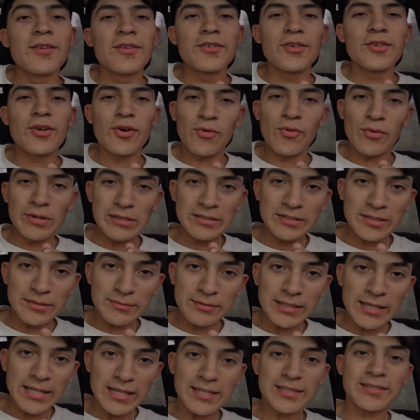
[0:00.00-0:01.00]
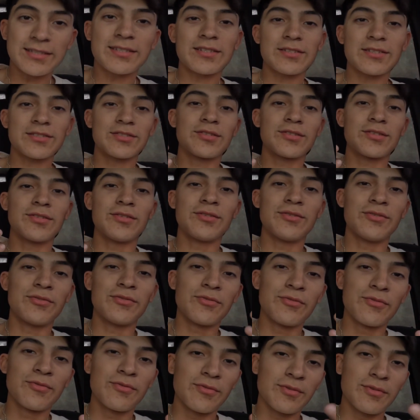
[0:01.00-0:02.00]
Yo, what is up, guys?
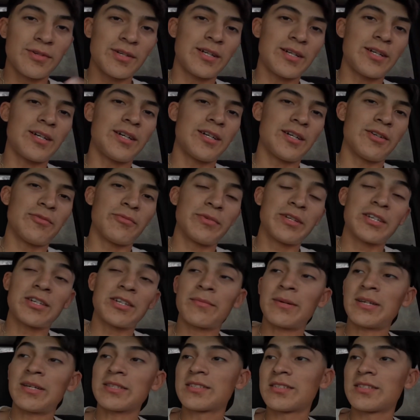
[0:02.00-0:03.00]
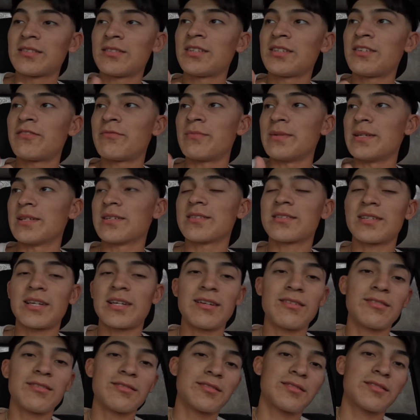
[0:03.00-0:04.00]
So we are about to leave Mia's
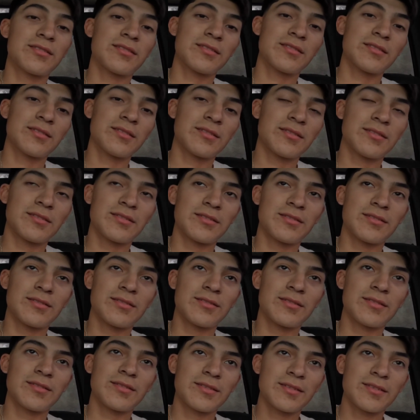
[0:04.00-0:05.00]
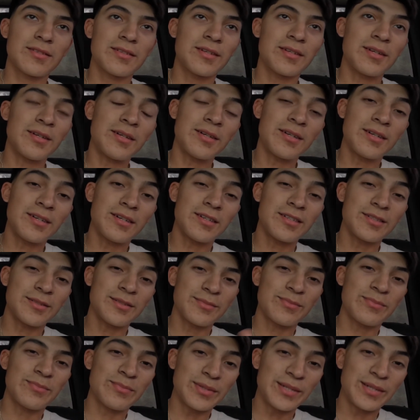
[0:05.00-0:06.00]
house,
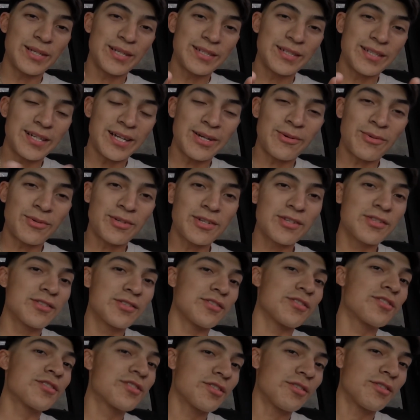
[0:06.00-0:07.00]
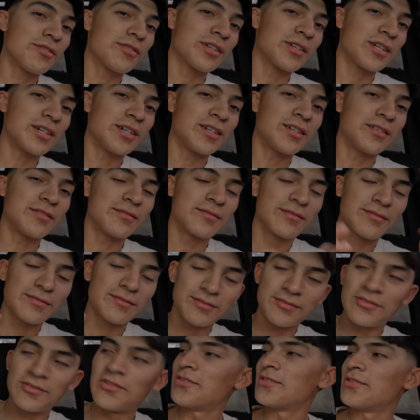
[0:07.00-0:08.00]
but I wanted to show y'all.
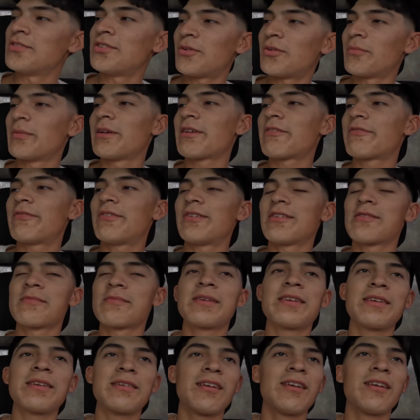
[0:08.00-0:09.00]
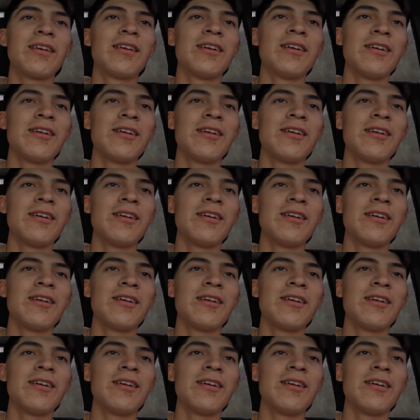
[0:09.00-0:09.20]
Don't make fun of me.